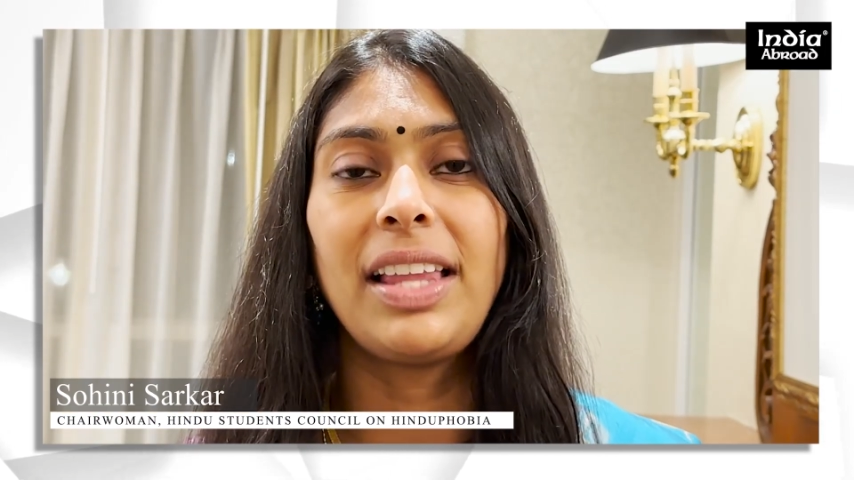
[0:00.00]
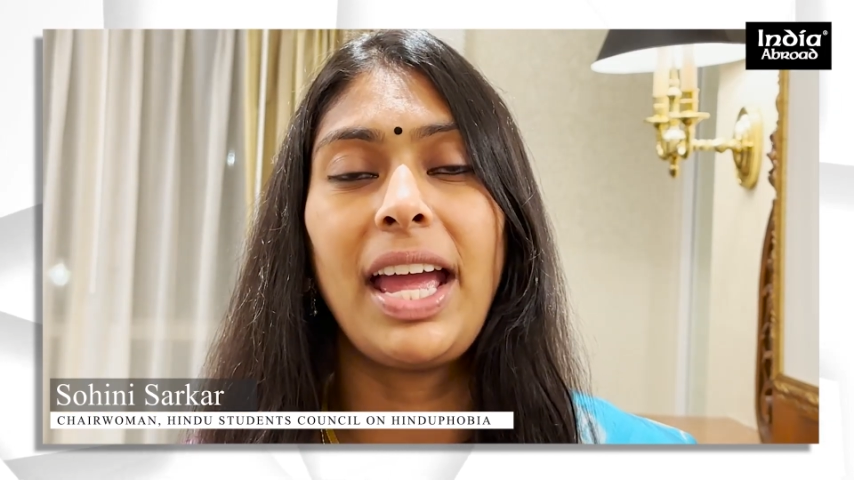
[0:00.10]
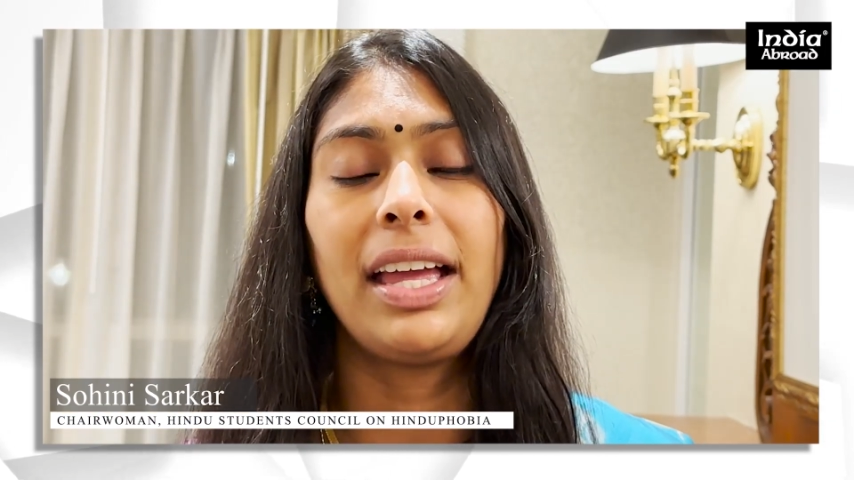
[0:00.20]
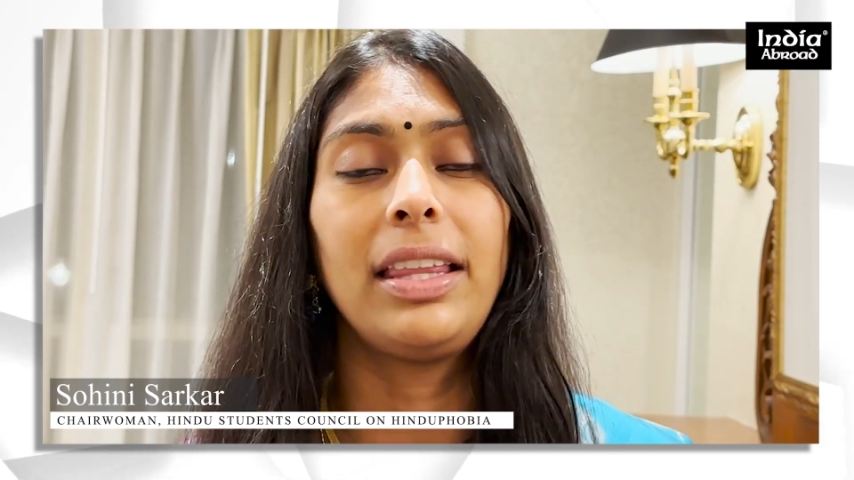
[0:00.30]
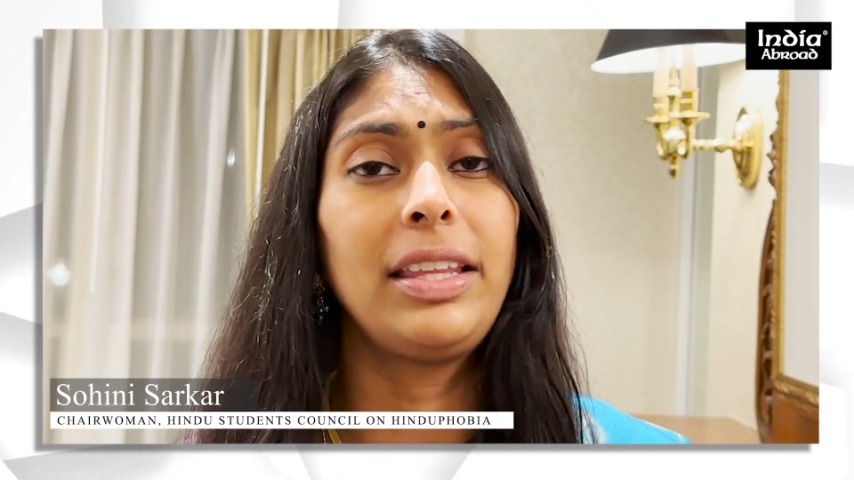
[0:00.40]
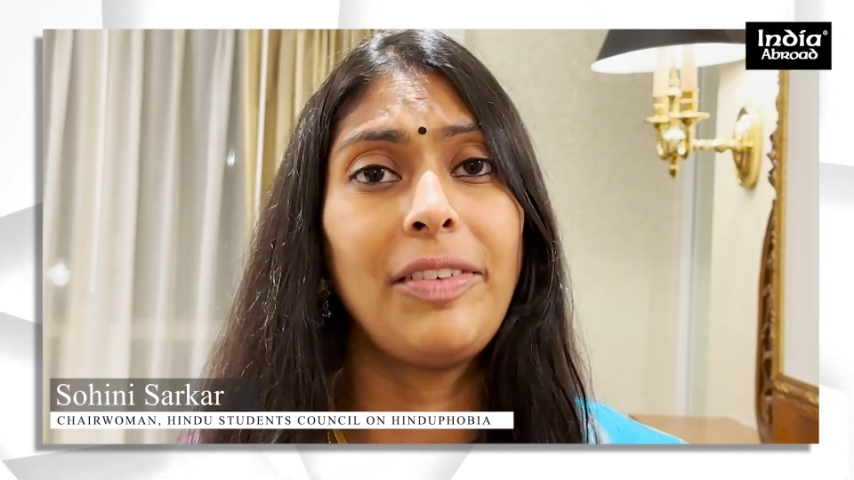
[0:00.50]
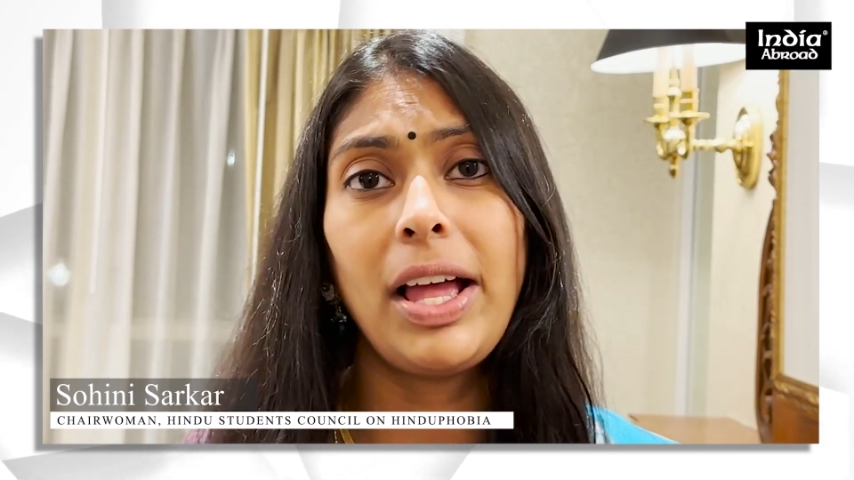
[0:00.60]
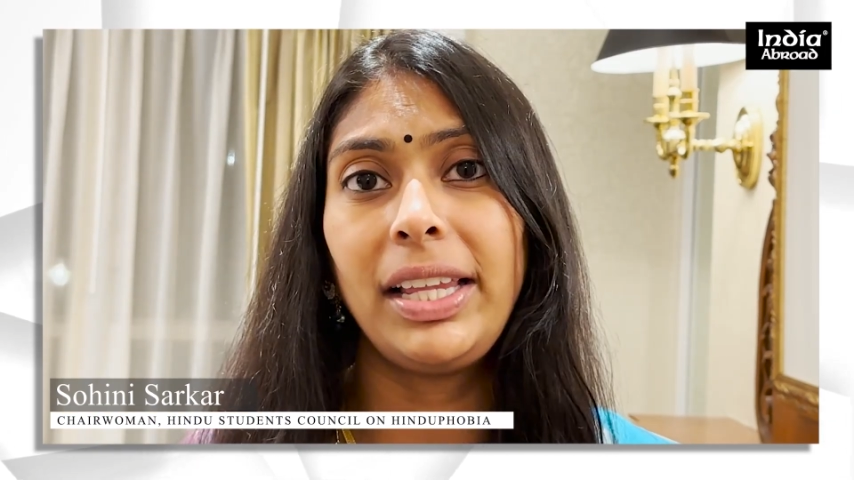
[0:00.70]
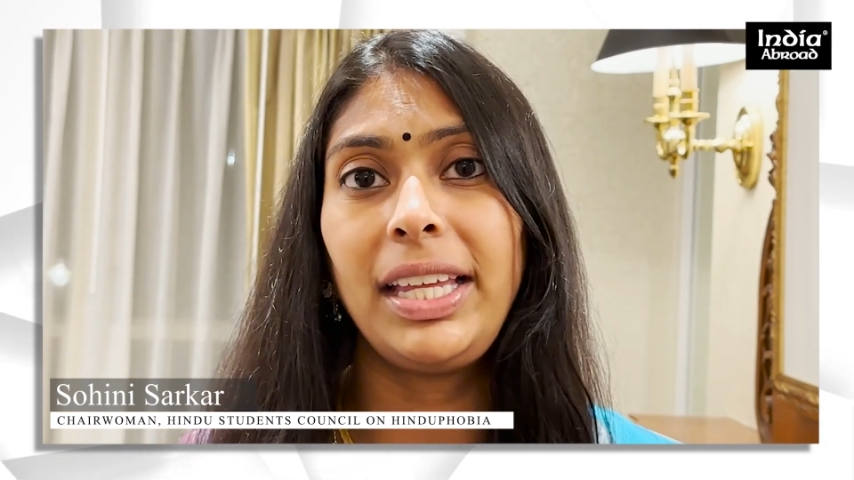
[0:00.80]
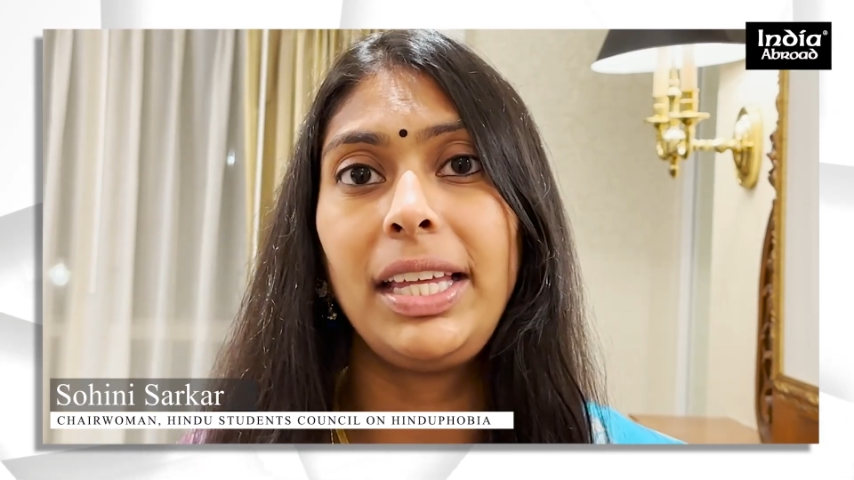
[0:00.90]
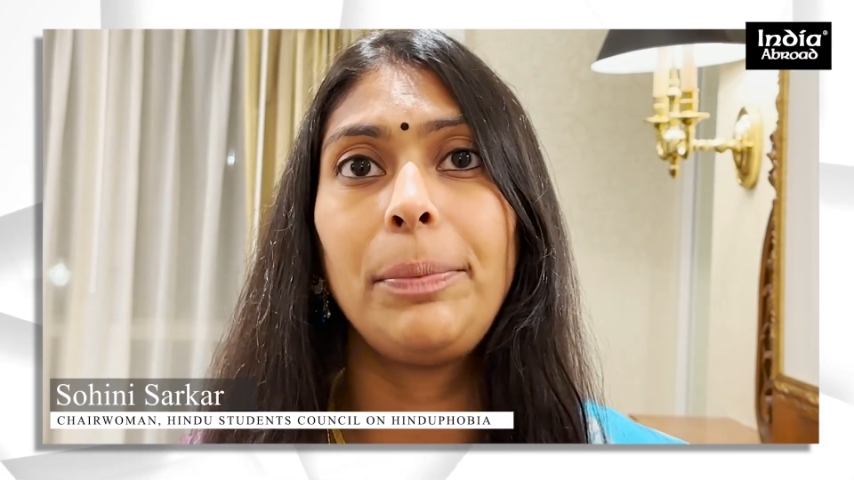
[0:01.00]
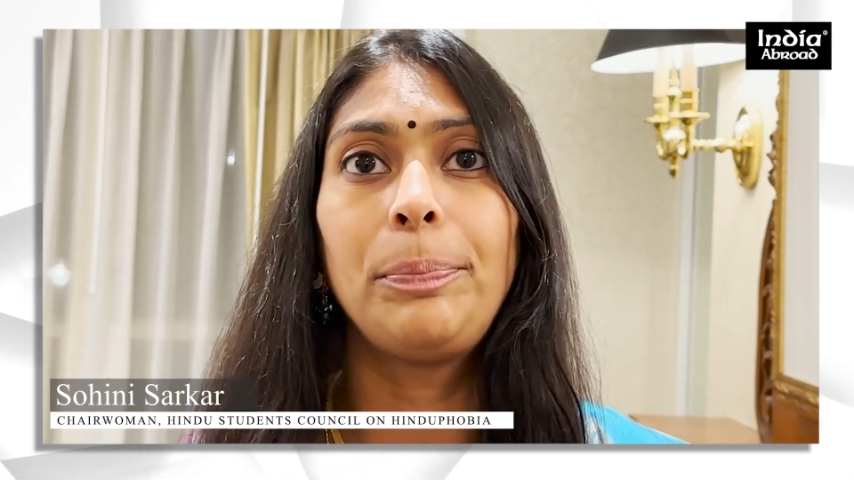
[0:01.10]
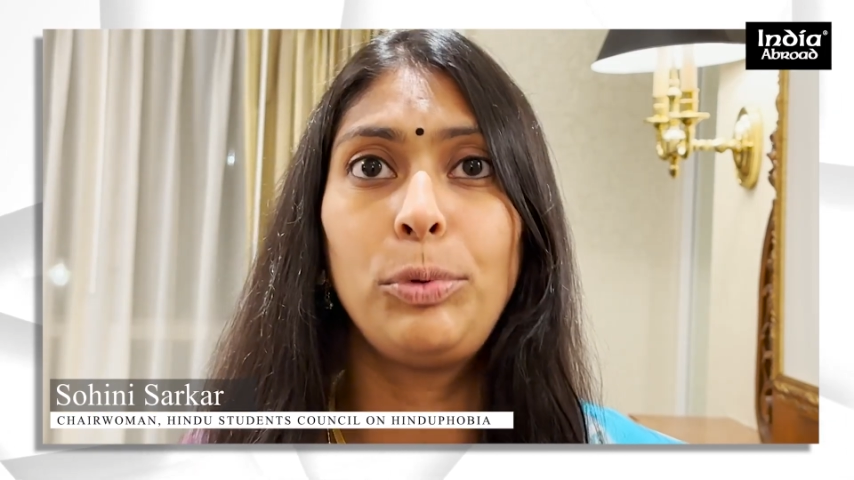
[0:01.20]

like Diwali,